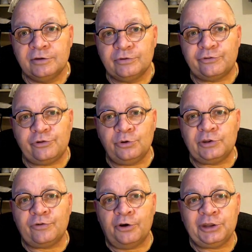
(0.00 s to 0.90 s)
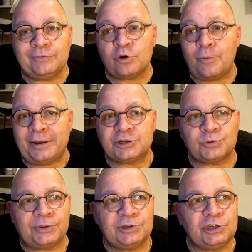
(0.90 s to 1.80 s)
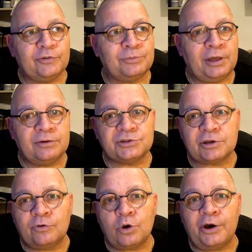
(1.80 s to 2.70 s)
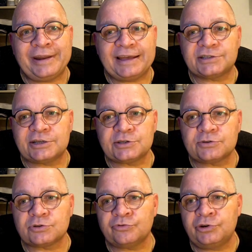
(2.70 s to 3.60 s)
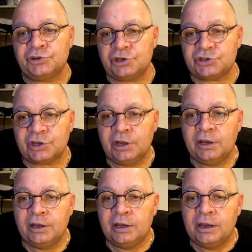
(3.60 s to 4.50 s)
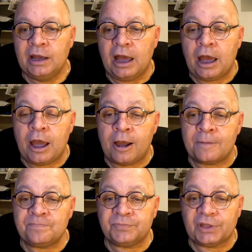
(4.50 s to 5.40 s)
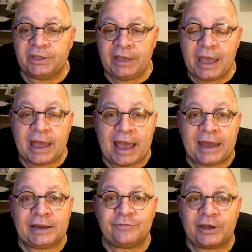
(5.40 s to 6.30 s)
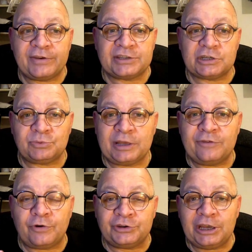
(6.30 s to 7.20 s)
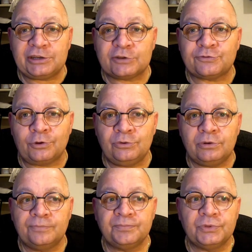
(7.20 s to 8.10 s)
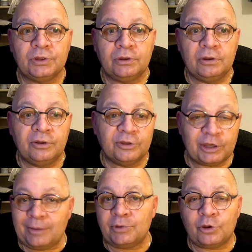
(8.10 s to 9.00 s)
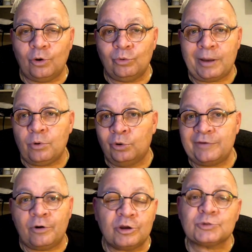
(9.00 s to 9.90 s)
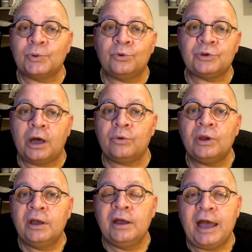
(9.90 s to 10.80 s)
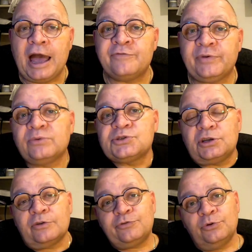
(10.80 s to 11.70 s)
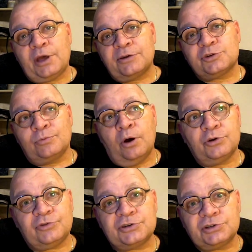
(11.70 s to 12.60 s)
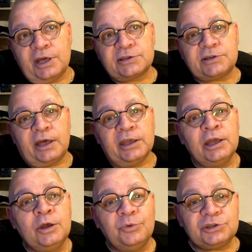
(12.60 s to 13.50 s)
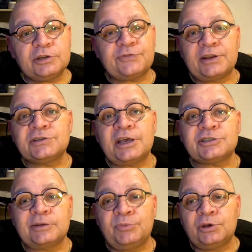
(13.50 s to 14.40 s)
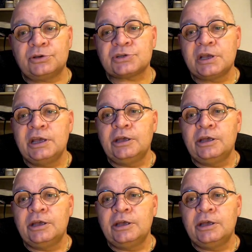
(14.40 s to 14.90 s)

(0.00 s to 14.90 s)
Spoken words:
for food if I need. I've got about 20 of them now, so I've got an excess of syringes. Yeah, and if they said to me, if I need this food, give me a call up or let the hospital know, and they'll send the food out to my address the next day, which is fantastic, because